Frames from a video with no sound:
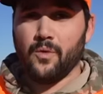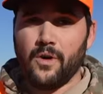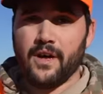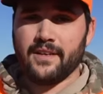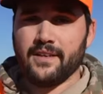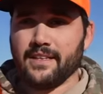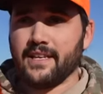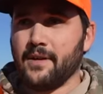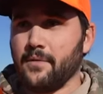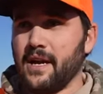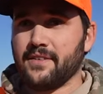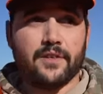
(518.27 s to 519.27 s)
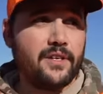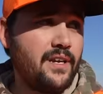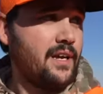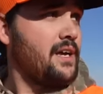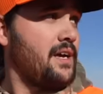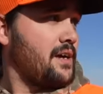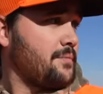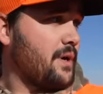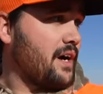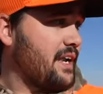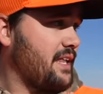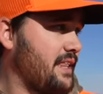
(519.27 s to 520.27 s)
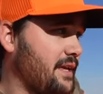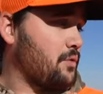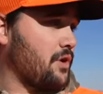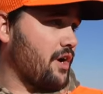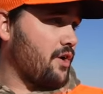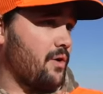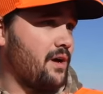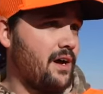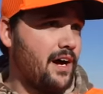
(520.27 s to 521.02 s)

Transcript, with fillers: one, not the kind we're after. But I think we'll go